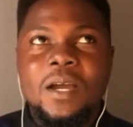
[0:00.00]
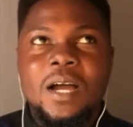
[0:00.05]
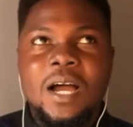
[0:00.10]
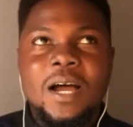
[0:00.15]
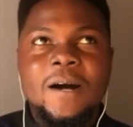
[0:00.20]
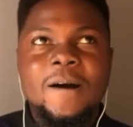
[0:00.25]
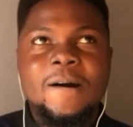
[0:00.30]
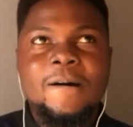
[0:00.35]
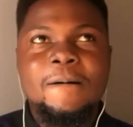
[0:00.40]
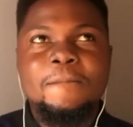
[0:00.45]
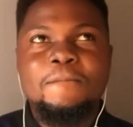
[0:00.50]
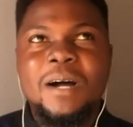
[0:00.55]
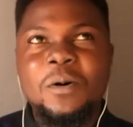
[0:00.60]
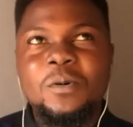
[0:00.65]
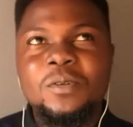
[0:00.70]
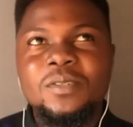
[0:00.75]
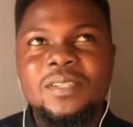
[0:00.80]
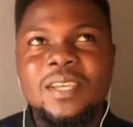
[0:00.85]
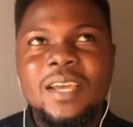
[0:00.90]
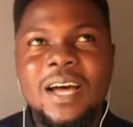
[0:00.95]
I
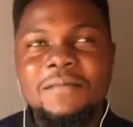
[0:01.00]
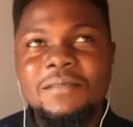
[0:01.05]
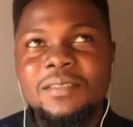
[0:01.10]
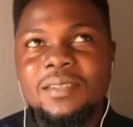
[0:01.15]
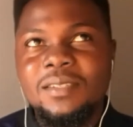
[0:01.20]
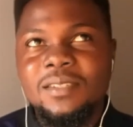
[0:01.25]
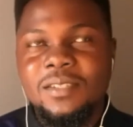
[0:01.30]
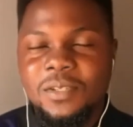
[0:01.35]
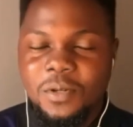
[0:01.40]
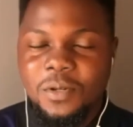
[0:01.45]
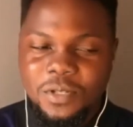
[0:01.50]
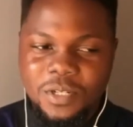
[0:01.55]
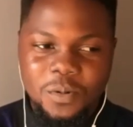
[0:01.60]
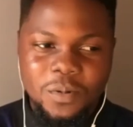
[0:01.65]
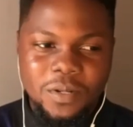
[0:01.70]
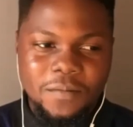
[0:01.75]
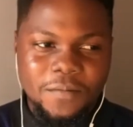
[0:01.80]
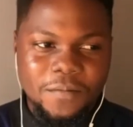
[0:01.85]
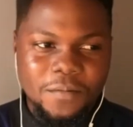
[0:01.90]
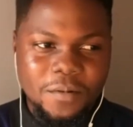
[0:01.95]
was having the discussion with
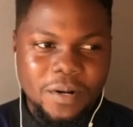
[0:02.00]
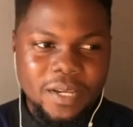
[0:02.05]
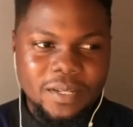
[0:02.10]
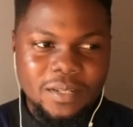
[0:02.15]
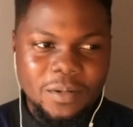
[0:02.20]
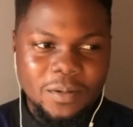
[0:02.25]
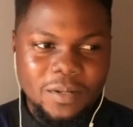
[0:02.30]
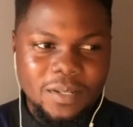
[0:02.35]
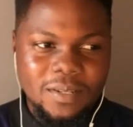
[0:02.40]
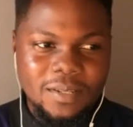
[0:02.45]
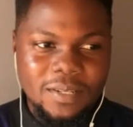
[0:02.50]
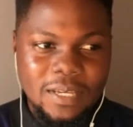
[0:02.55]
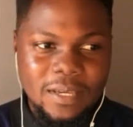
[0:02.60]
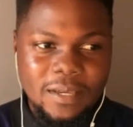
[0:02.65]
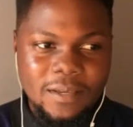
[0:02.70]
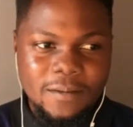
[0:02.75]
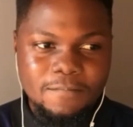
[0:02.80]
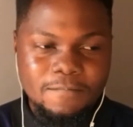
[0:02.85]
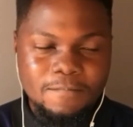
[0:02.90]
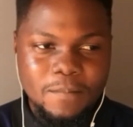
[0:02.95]
a friend the other
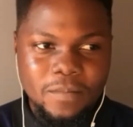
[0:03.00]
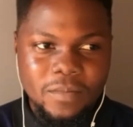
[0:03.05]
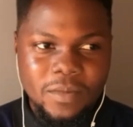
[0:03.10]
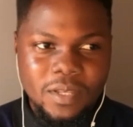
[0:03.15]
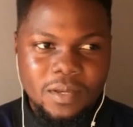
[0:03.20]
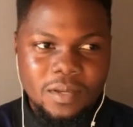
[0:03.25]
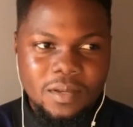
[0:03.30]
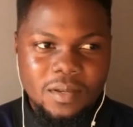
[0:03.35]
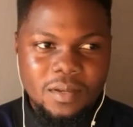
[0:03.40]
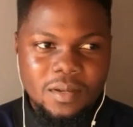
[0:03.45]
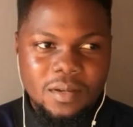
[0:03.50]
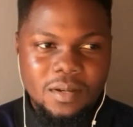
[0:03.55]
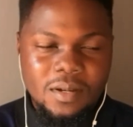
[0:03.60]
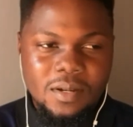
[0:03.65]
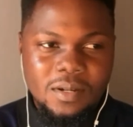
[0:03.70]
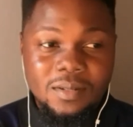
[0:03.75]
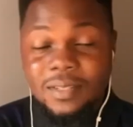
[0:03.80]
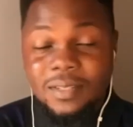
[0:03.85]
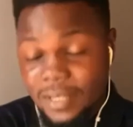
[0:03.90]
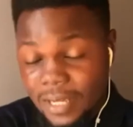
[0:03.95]
day.
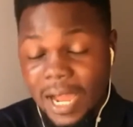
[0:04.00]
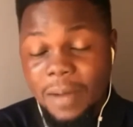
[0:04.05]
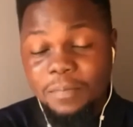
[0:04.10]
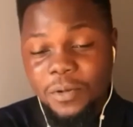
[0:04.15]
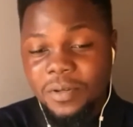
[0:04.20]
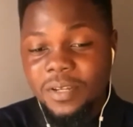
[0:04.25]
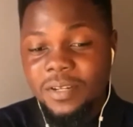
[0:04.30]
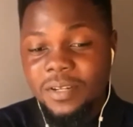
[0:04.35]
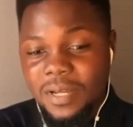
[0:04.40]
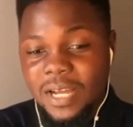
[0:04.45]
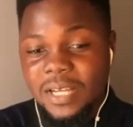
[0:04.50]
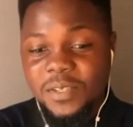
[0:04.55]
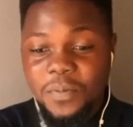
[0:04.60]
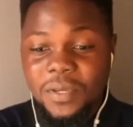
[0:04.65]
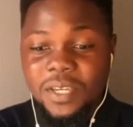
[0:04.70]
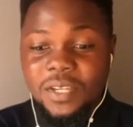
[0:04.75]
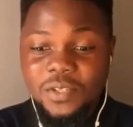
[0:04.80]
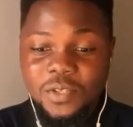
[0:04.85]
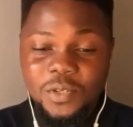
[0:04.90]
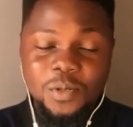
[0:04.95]
I'm
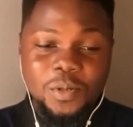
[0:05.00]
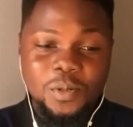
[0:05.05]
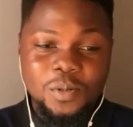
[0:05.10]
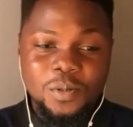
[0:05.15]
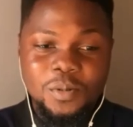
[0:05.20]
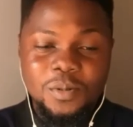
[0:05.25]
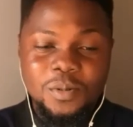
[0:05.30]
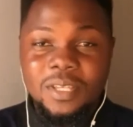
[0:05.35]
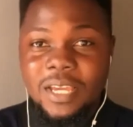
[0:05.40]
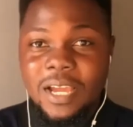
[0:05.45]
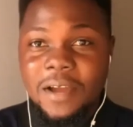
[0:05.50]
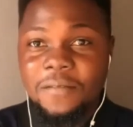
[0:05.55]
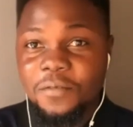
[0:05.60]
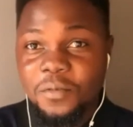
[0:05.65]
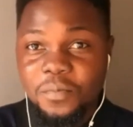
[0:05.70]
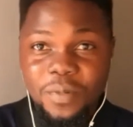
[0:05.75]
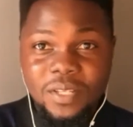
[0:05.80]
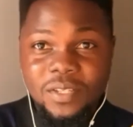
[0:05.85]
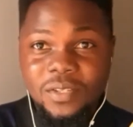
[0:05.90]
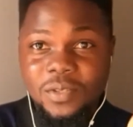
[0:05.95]
speaking to the
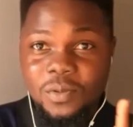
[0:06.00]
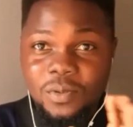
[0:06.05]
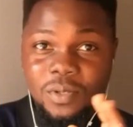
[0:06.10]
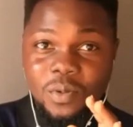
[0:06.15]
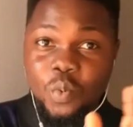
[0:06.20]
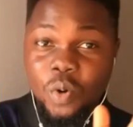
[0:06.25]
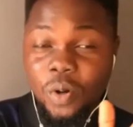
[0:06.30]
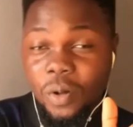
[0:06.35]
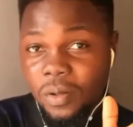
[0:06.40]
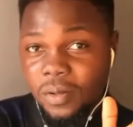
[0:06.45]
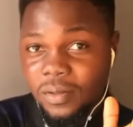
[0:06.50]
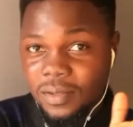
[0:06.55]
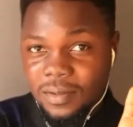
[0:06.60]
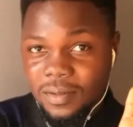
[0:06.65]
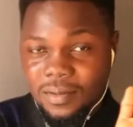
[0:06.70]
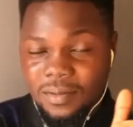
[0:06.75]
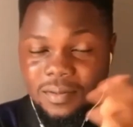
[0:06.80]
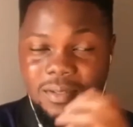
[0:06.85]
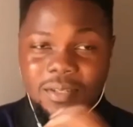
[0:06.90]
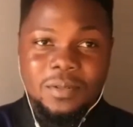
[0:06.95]
Afrobeats to the world,
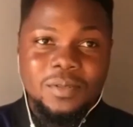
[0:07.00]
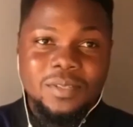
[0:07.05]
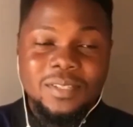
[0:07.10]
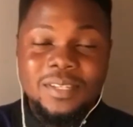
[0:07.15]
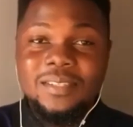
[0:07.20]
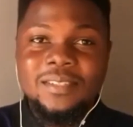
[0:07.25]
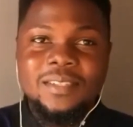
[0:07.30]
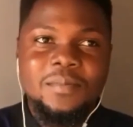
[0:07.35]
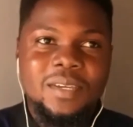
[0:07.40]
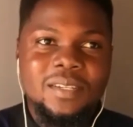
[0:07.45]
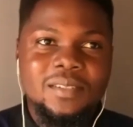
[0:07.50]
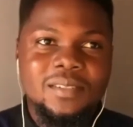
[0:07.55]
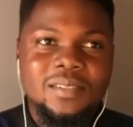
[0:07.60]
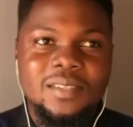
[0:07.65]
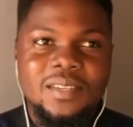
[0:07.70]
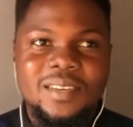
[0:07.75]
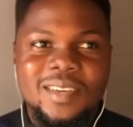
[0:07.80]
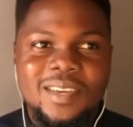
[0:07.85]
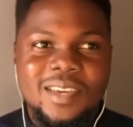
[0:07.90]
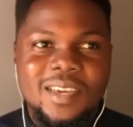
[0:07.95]
sentiment.
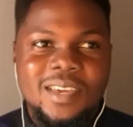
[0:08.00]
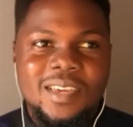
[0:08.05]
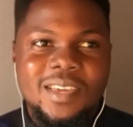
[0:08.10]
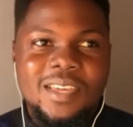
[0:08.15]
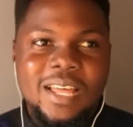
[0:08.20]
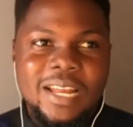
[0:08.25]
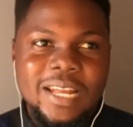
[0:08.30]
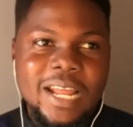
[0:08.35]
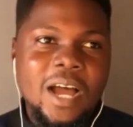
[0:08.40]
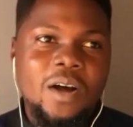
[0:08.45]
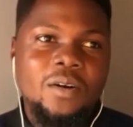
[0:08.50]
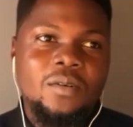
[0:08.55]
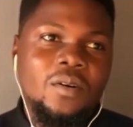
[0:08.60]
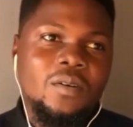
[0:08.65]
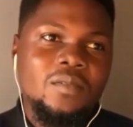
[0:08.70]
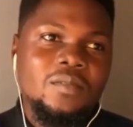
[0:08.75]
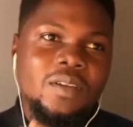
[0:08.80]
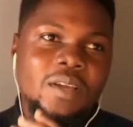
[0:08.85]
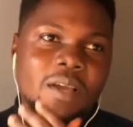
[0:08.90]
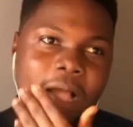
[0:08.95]
Now,
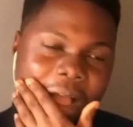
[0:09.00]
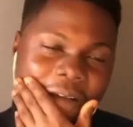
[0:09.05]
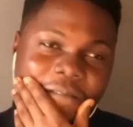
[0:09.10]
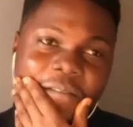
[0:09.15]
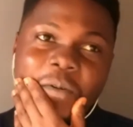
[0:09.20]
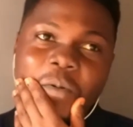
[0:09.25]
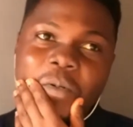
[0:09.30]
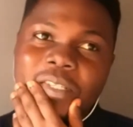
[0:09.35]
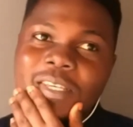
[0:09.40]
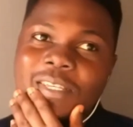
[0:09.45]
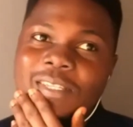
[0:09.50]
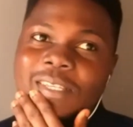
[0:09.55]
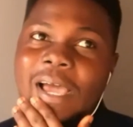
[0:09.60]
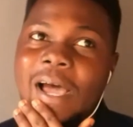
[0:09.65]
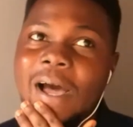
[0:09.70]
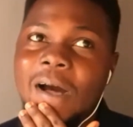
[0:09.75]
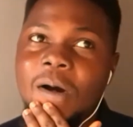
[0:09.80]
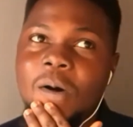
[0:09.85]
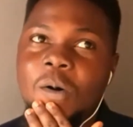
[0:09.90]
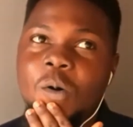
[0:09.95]
have you noticed
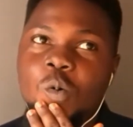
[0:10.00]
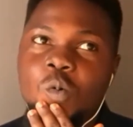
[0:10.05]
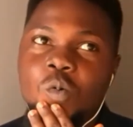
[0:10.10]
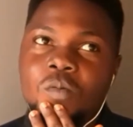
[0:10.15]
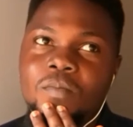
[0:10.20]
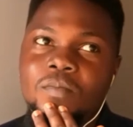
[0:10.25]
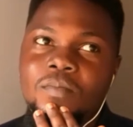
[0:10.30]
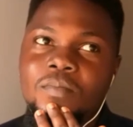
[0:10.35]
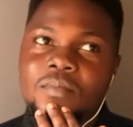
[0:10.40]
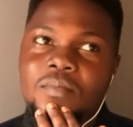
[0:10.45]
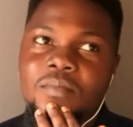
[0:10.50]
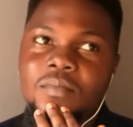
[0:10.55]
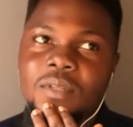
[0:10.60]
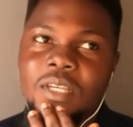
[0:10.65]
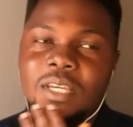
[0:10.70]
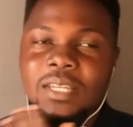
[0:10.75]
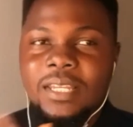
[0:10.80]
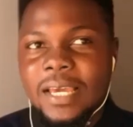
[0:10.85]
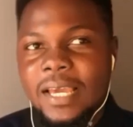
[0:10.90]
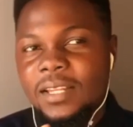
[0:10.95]
how
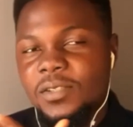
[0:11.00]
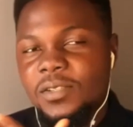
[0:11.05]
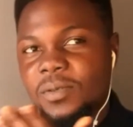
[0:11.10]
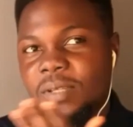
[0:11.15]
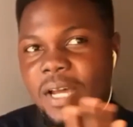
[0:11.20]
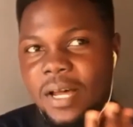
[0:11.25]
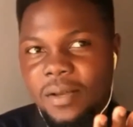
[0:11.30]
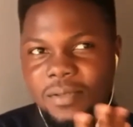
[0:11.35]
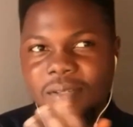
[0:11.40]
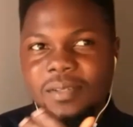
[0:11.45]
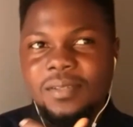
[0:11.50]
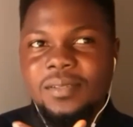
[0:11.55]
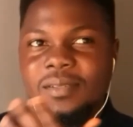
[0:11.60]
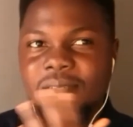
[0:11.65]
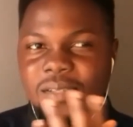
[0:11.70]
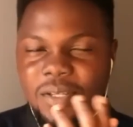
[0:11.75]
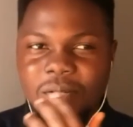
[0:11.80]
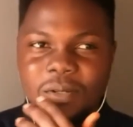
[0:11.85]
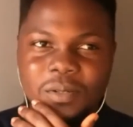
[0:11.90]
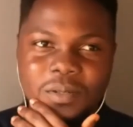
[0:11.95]
in the early
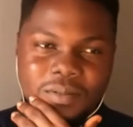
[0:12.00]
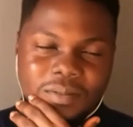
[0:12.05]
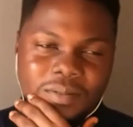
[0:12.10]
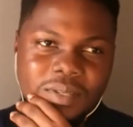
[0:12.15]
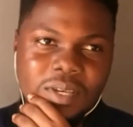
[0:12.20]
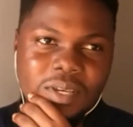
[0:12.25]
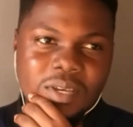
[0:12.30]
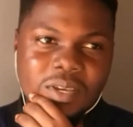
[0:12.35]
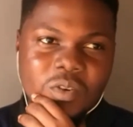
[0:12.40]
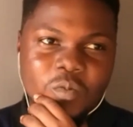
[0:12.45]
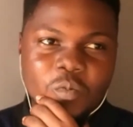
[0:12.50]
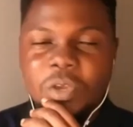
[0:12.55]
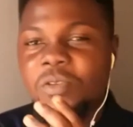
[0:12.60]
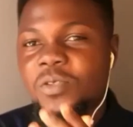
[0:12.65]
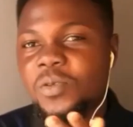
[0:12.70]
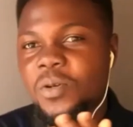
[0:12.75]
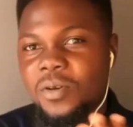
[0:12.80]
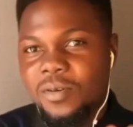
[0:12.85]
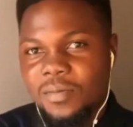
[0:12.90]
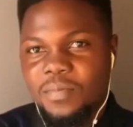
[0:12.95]
2000s, we used
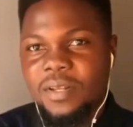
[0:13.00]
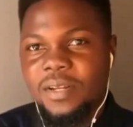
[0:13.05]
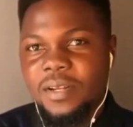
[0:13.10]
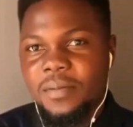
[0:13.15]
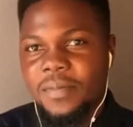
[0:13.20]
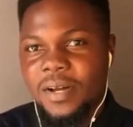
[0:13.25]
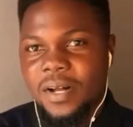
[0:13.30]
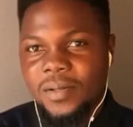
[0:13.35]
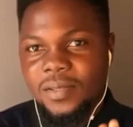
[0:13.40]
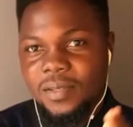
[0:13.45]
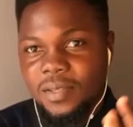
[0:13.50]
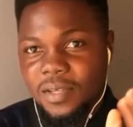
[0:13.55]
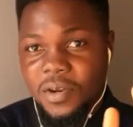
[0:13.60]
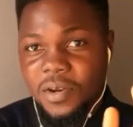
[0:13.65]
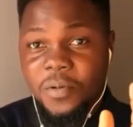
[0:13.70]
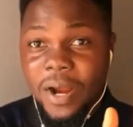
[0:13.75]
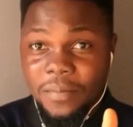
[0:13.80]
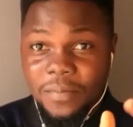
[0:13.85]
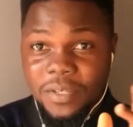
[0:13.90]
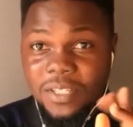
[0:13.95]
to complain about the
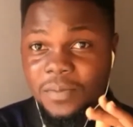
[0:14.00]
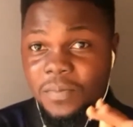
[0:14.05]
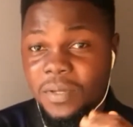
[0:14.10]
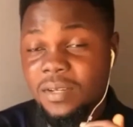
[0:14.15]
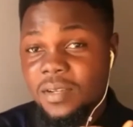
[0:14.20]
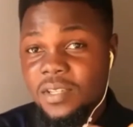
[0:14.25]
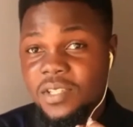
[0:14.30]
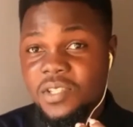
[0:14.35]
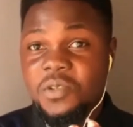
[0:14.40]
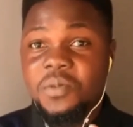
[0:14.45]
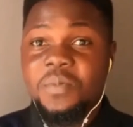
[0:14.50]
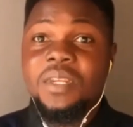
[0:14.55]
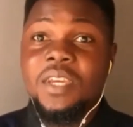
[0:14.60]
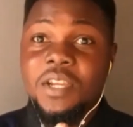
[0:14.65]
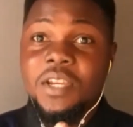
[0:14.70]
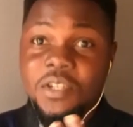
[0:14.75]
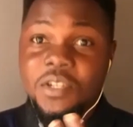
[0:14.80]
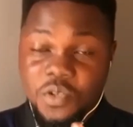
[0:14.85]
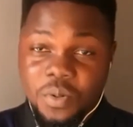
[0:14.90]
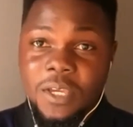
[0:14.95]
Grammys being
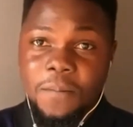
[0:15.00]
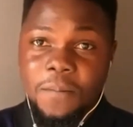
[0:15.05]
discriminatory.